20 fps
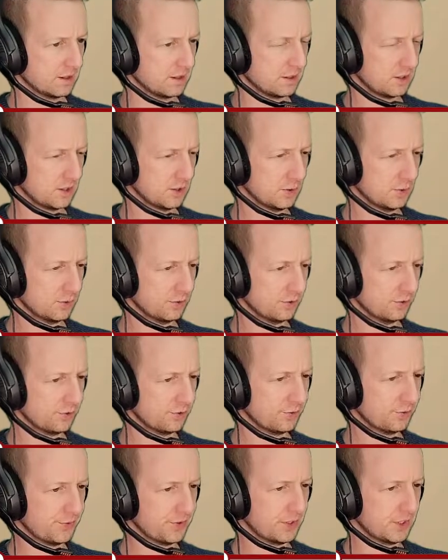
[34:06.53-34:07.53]
Cause
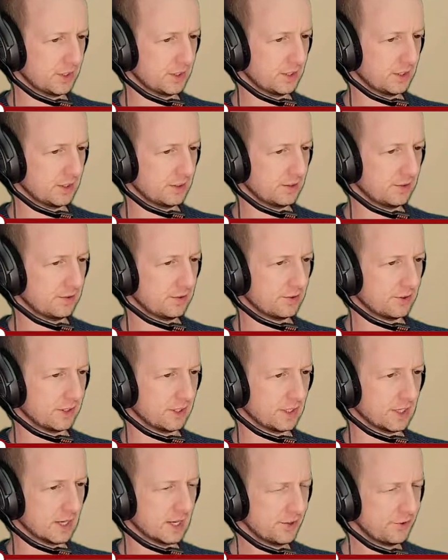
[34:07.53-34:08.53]
fear. So
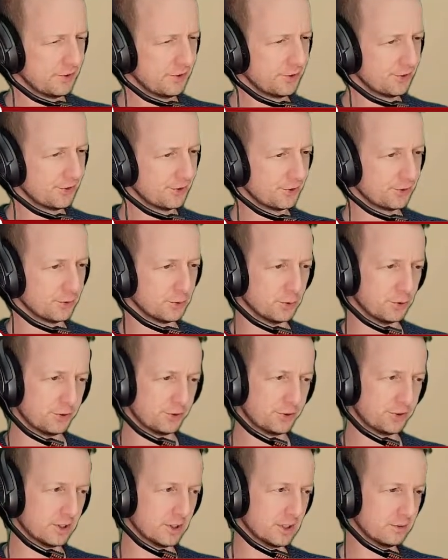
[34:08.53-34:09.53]
he casts as a
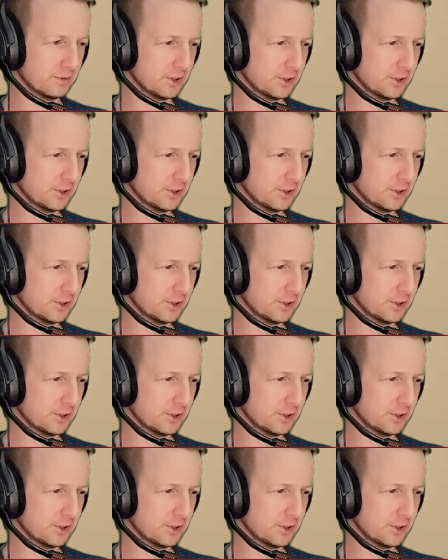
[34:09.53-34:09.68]
sorcerer,